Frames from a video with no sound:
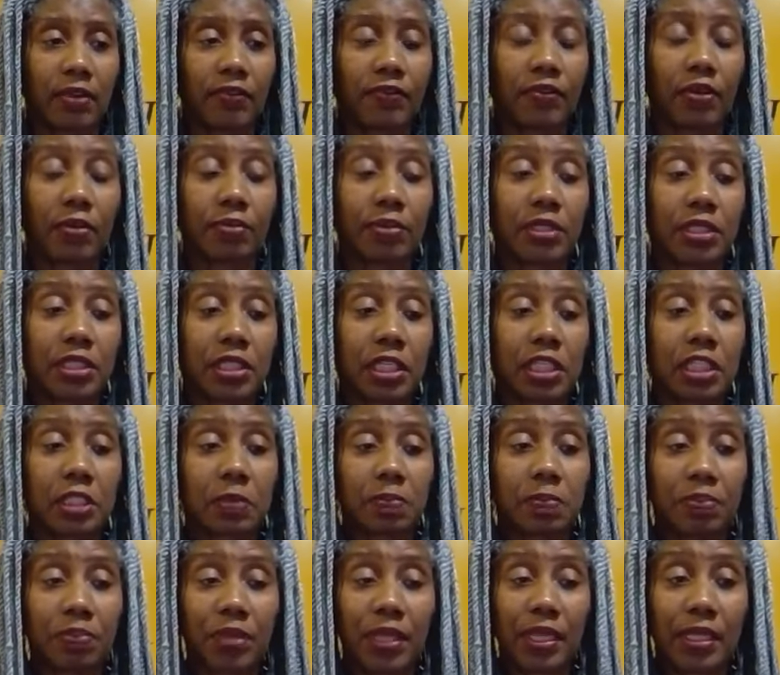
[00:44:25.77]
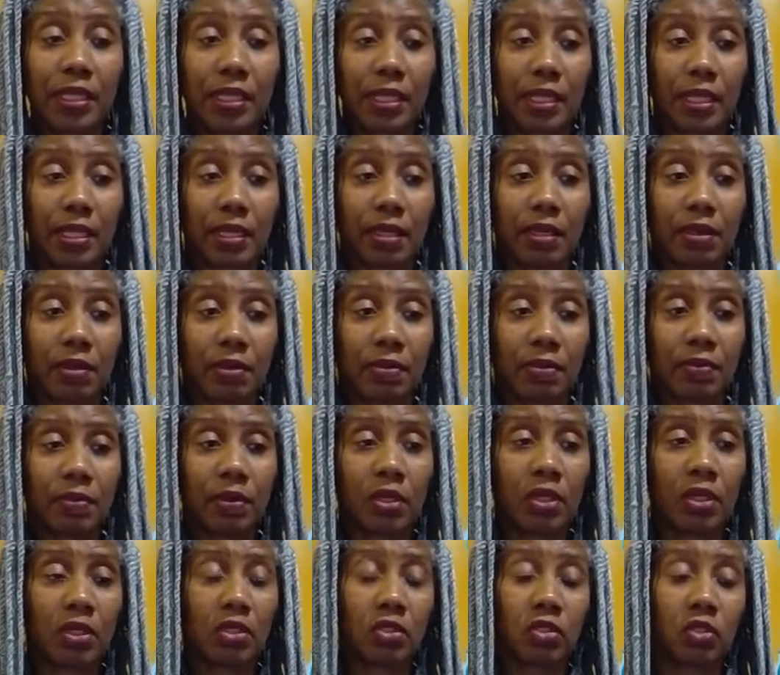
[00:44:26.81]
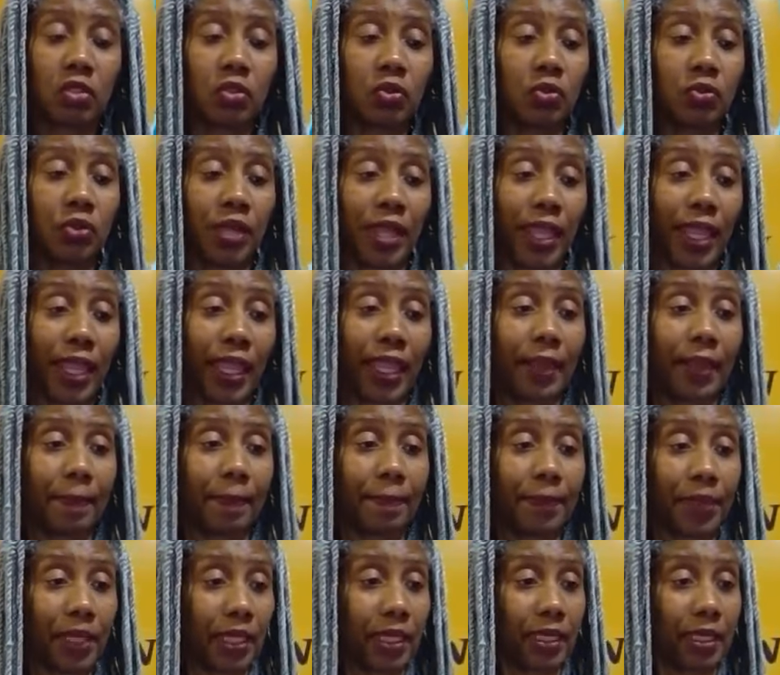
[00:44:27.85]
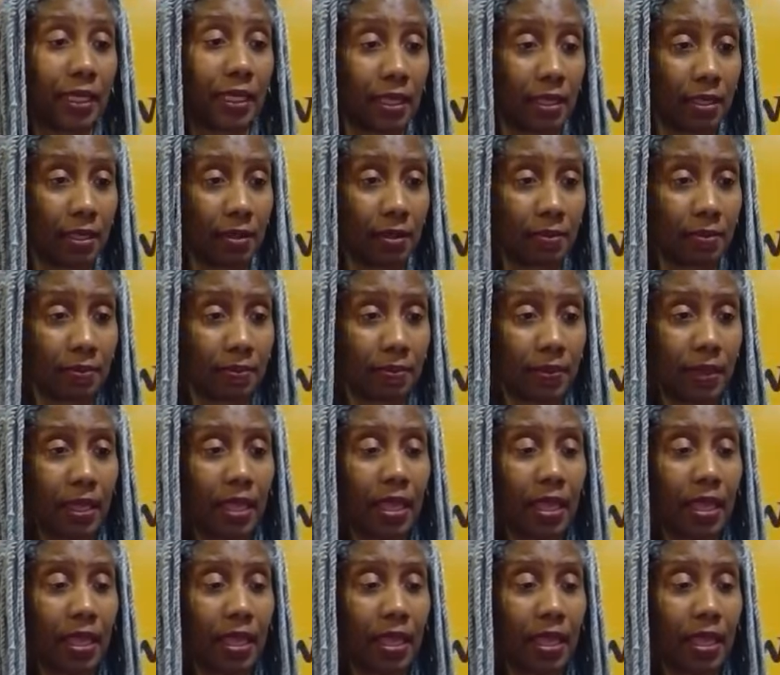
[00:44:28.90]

from 6 p.m. to 8 p.m.